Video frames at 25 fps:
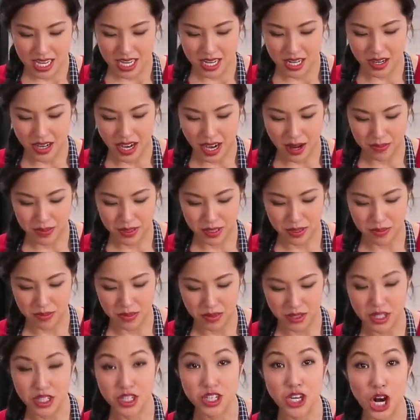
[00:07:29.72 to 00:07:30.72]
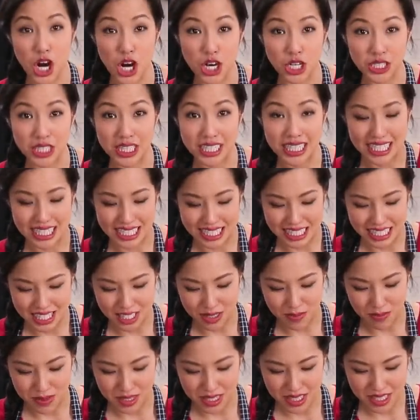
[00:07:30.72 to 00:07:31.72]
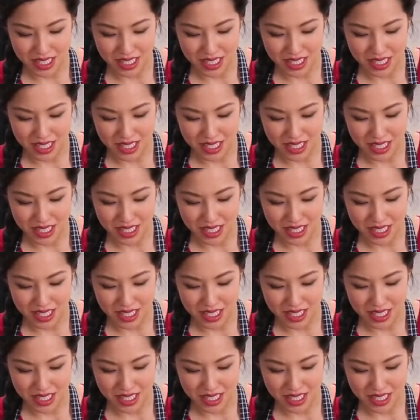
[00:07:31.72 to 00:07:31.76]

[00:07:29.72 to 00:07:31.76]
Grab some garlic and some